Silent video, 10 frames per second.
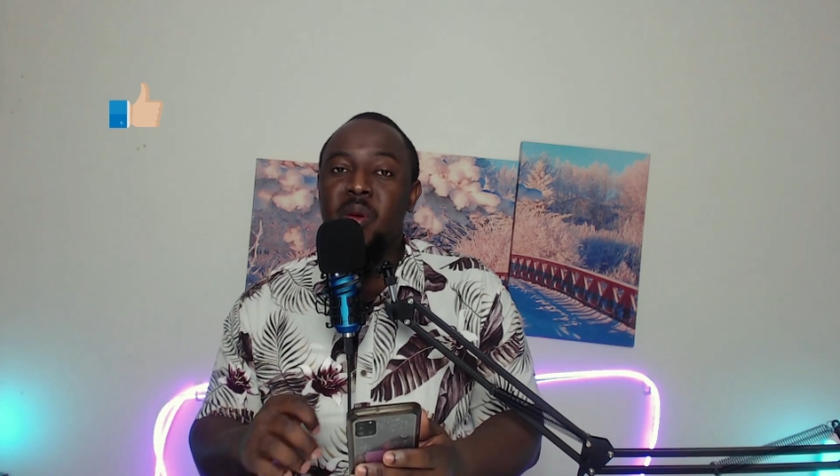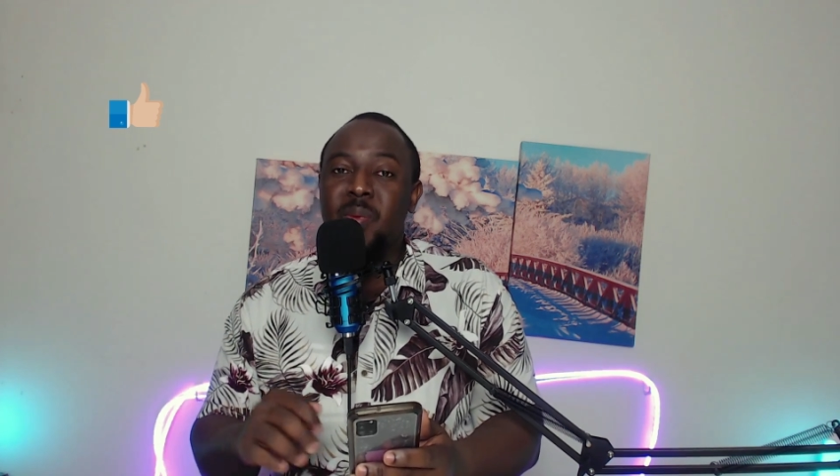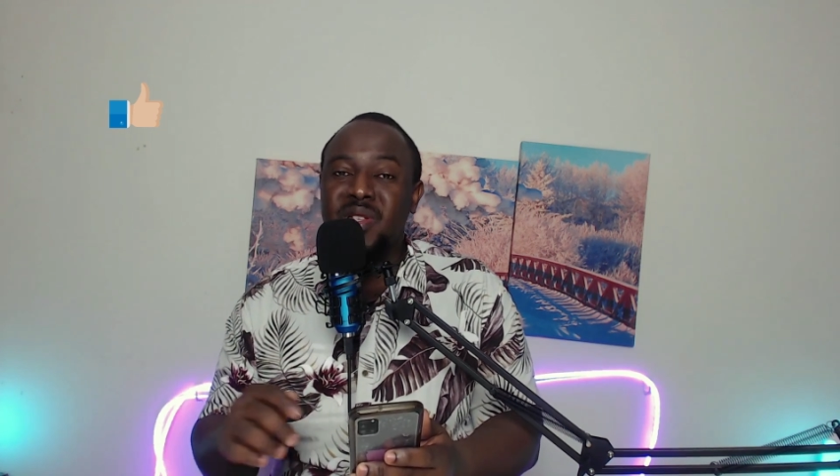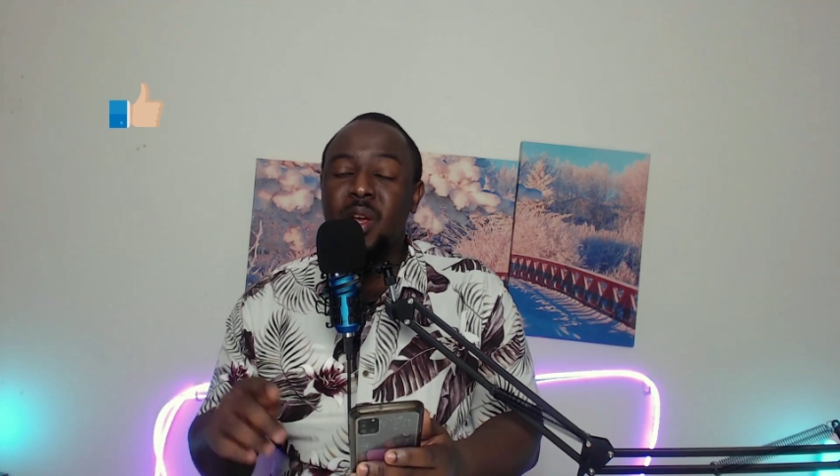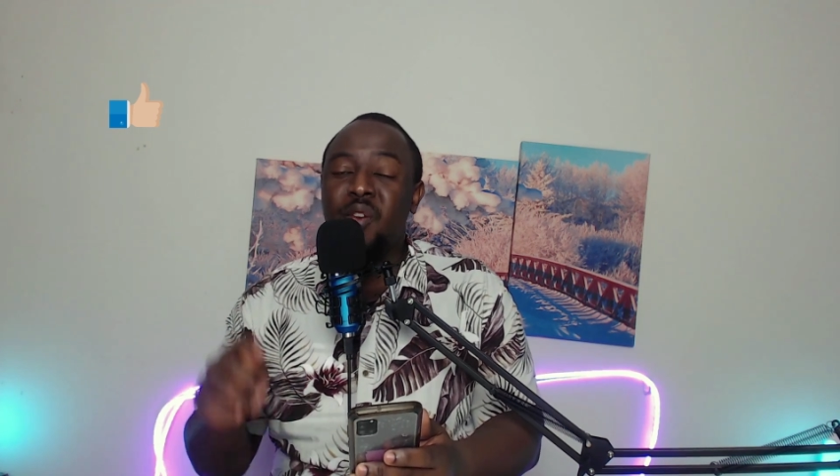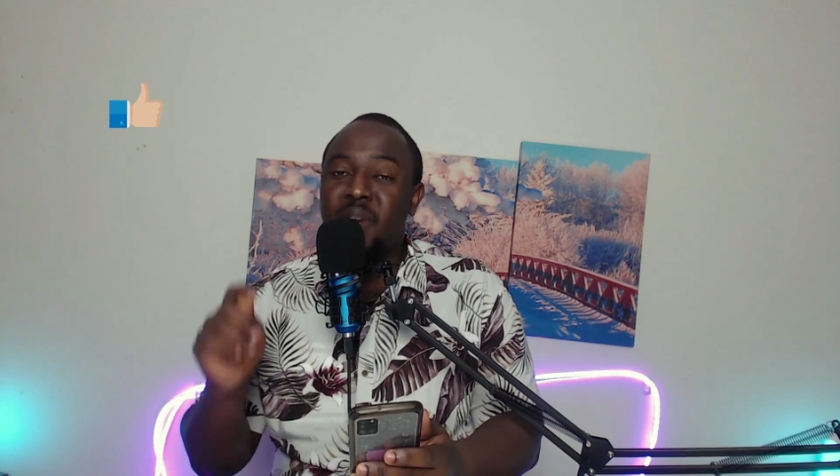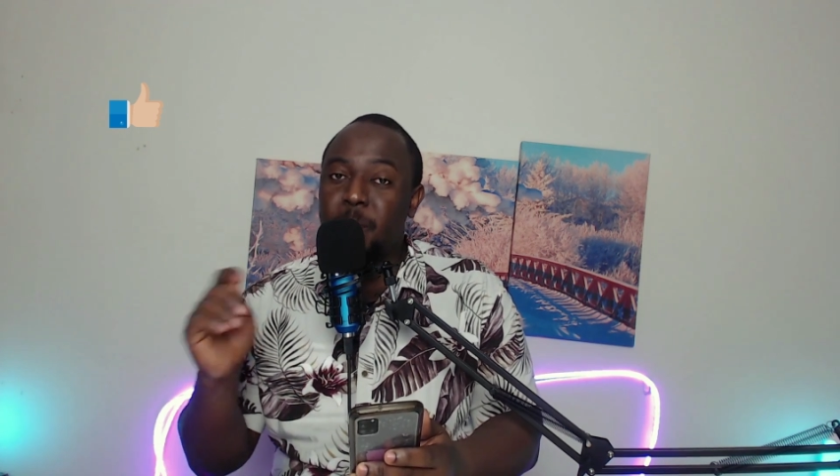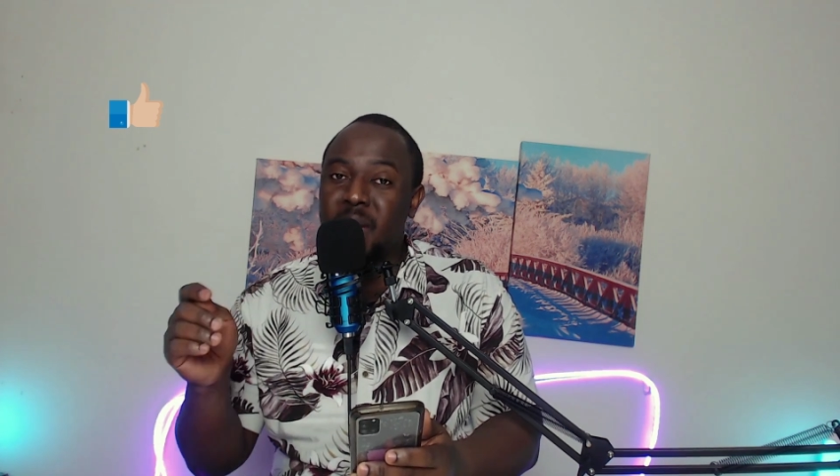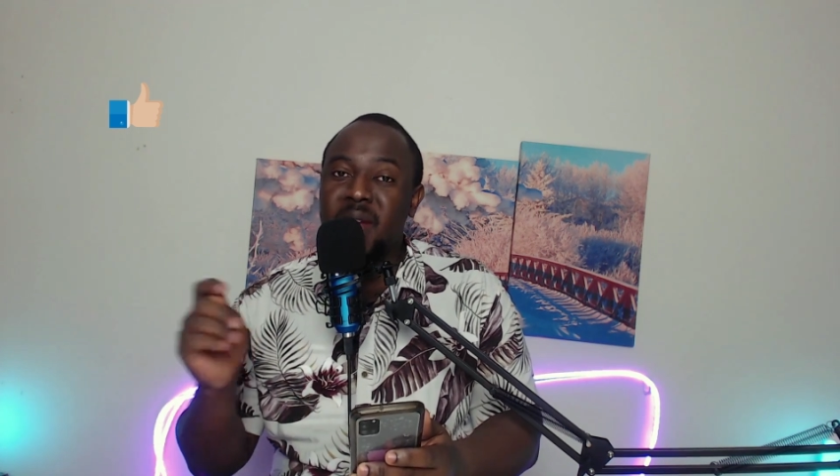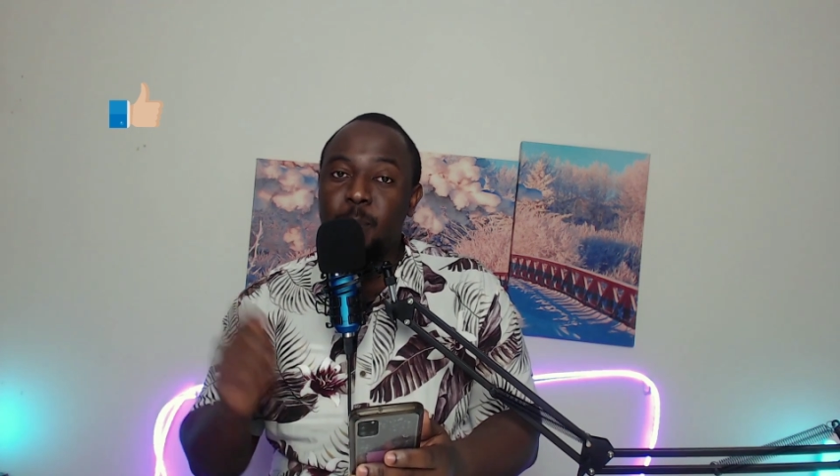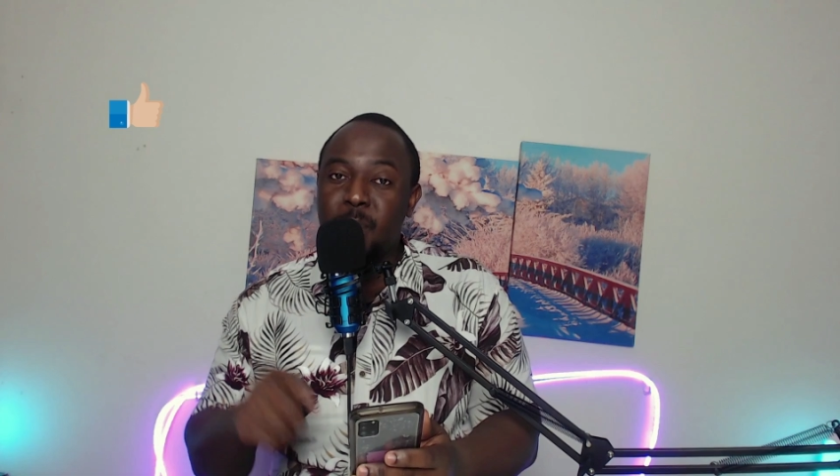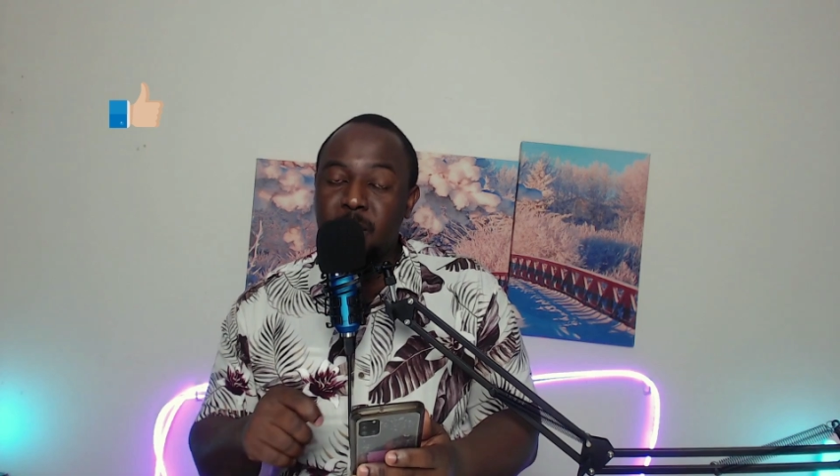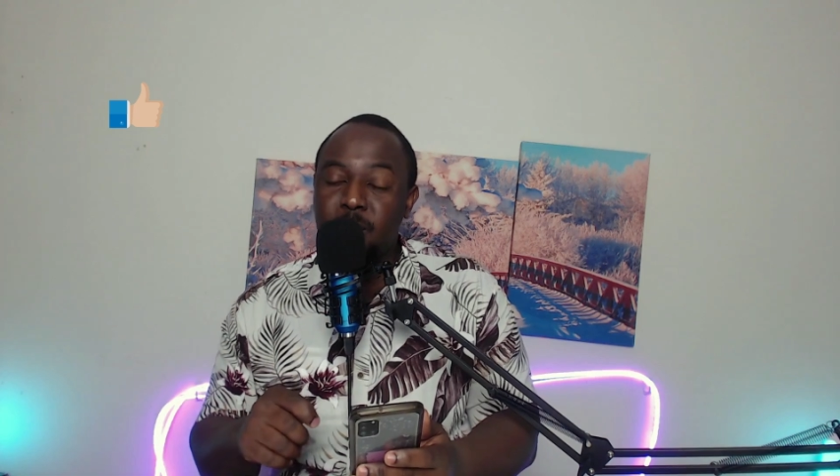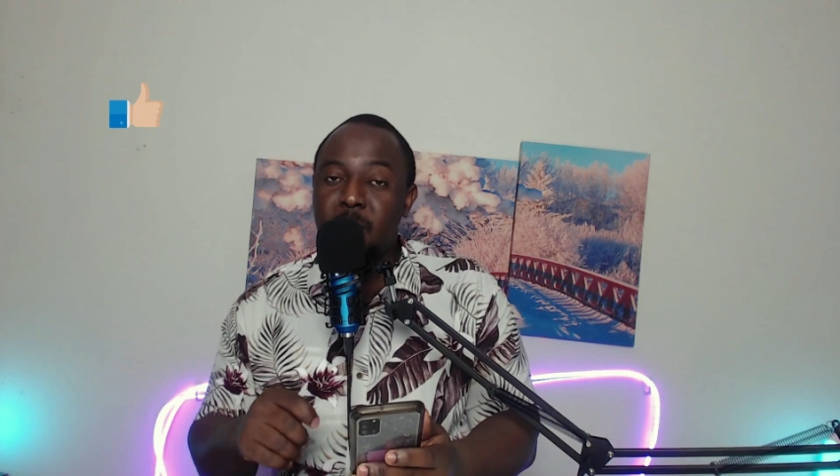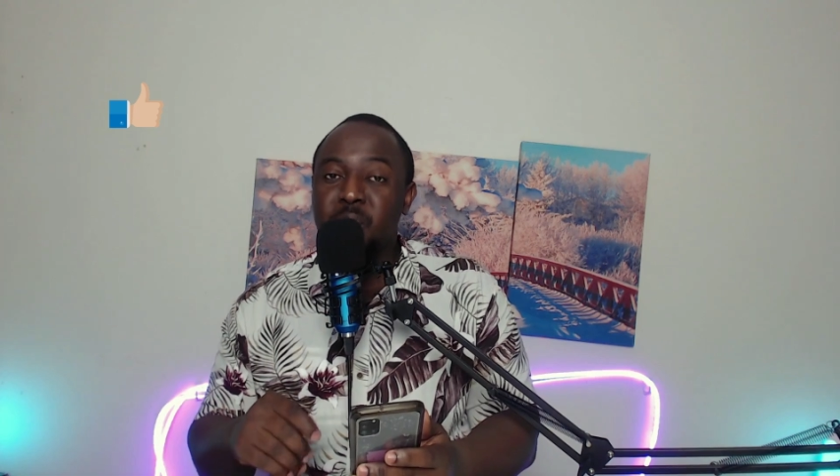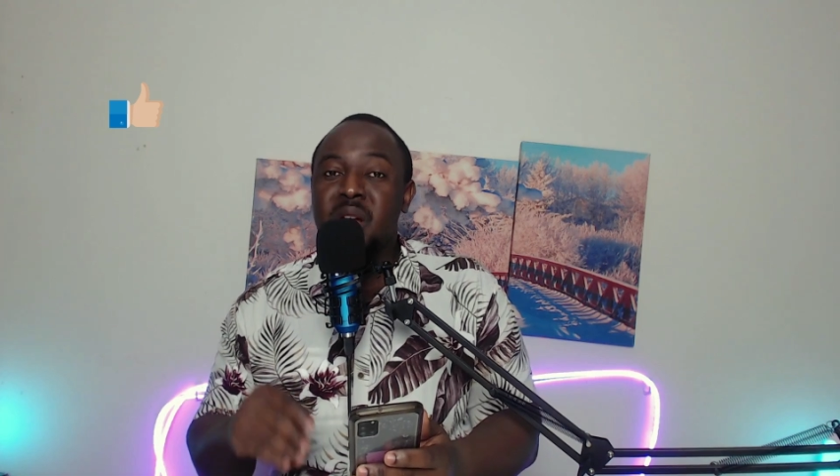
Percent offer pen and paper.